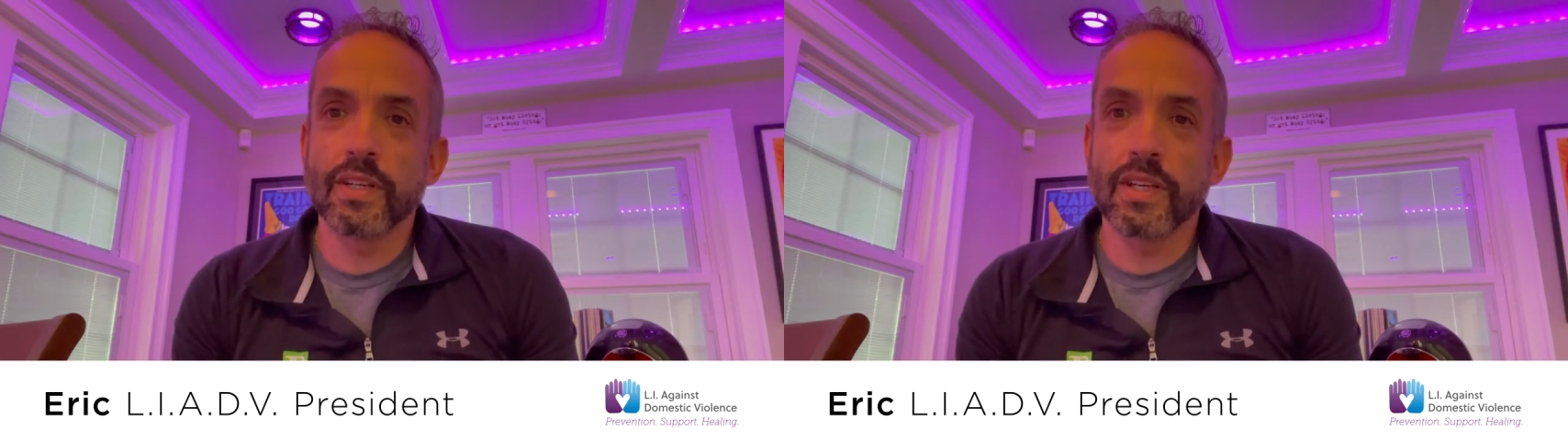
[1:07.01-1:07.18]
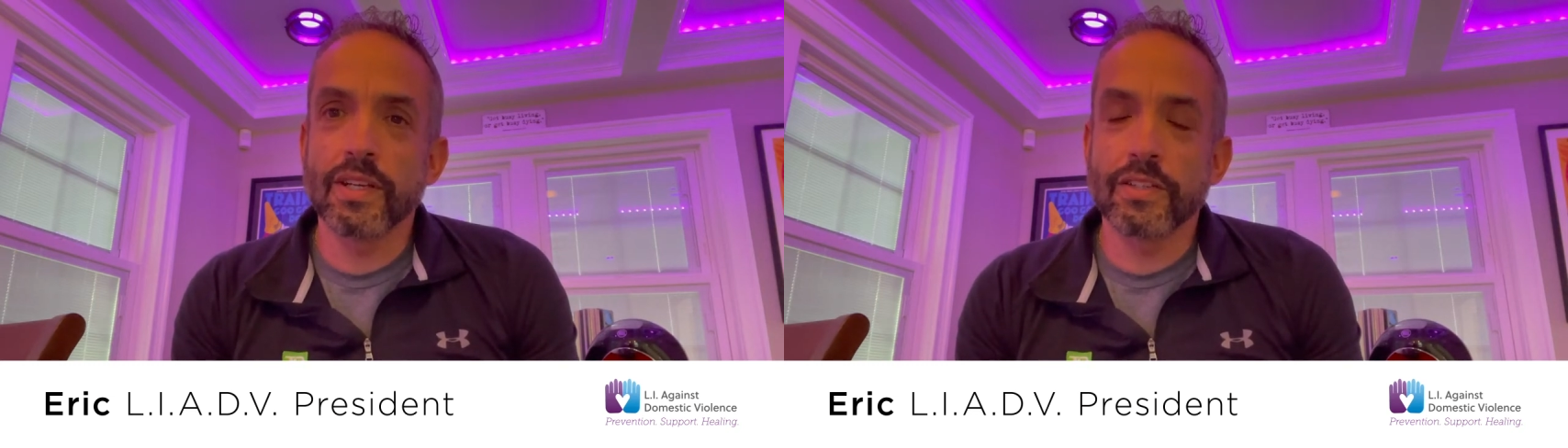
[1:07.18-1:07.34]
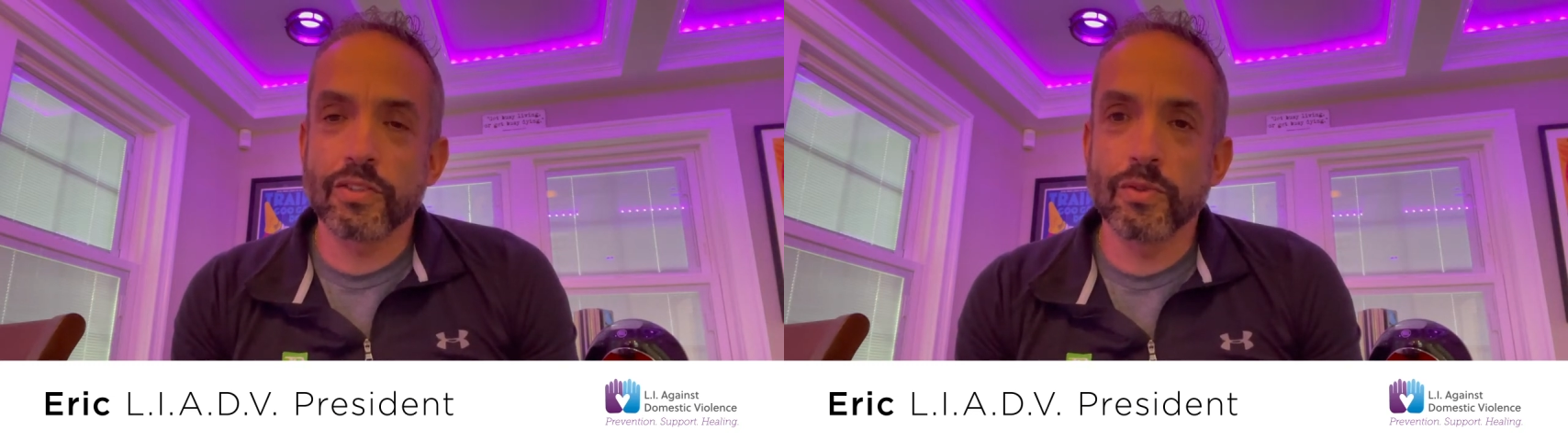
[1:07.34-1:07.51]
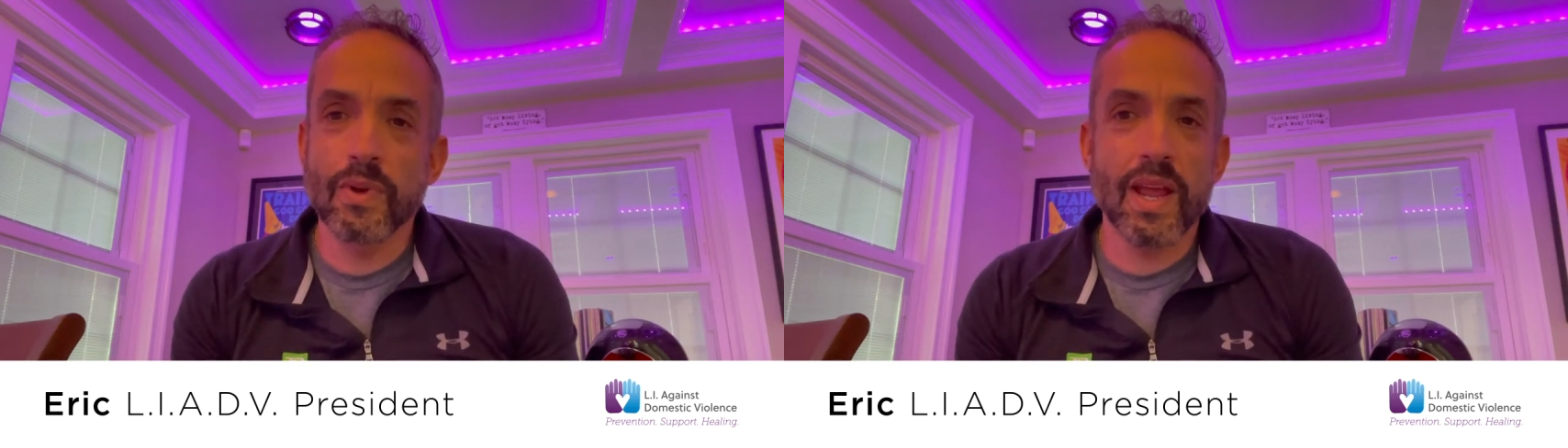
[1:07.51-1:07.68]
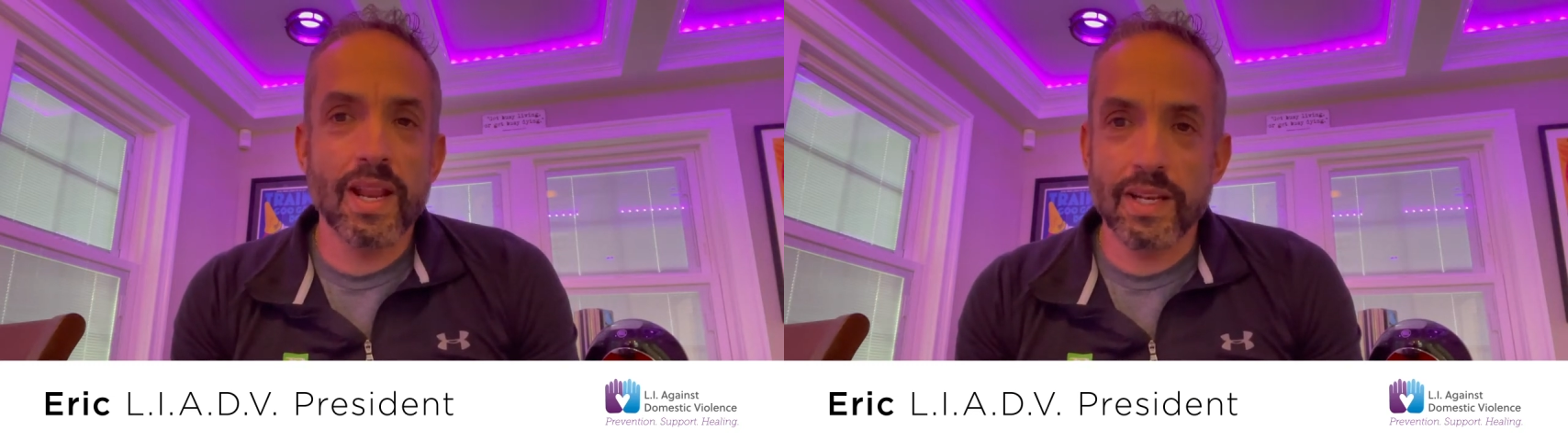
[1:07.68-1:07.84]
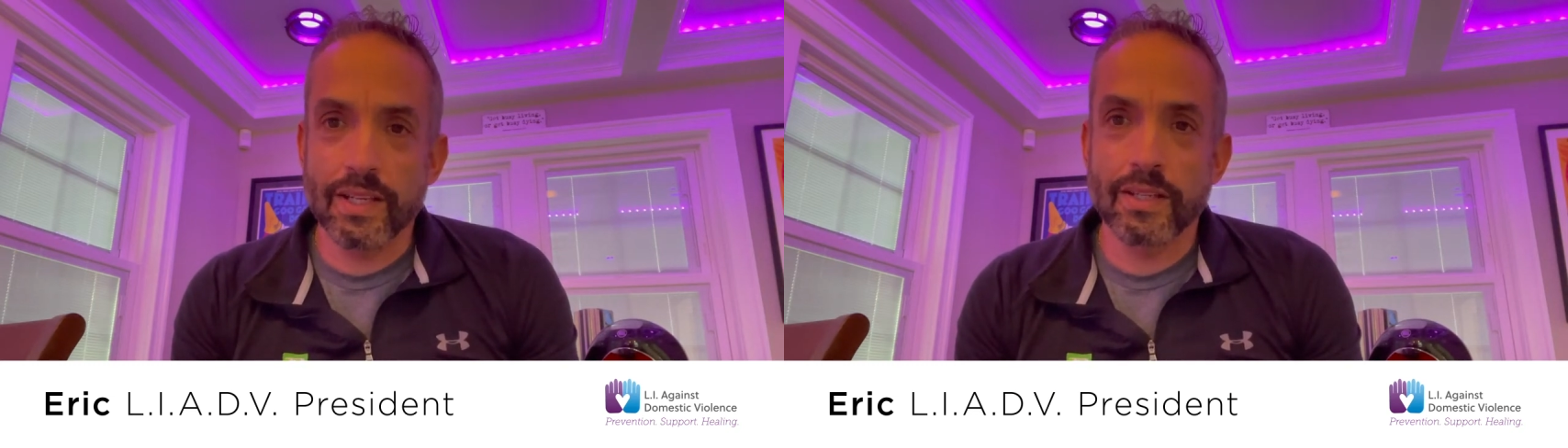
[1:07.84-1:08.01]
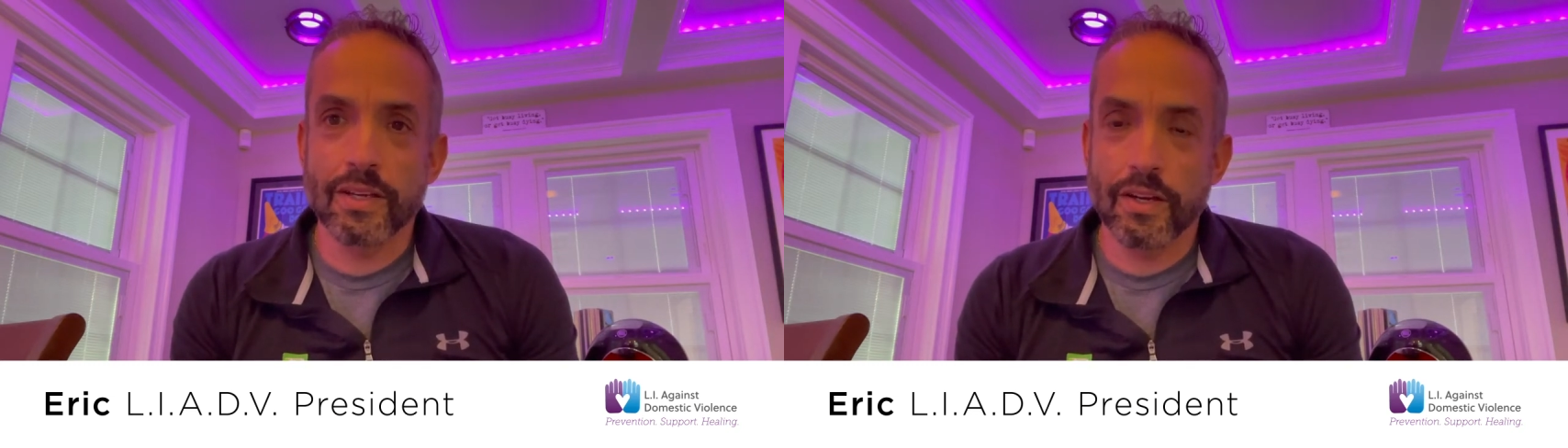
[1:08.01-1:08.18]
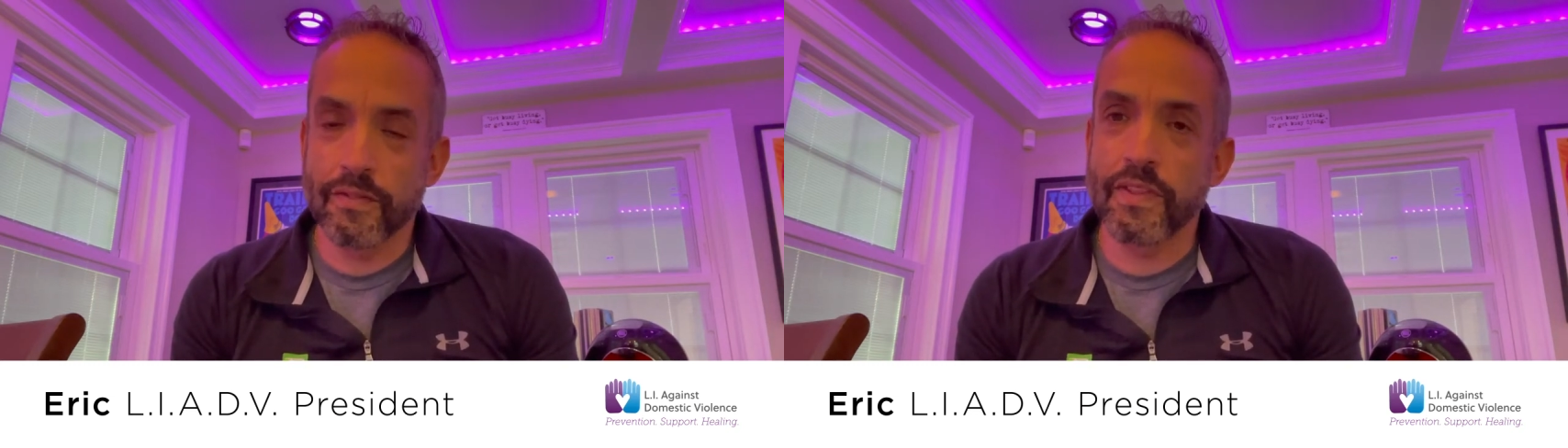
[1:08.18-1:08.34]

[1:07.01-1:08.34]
into any of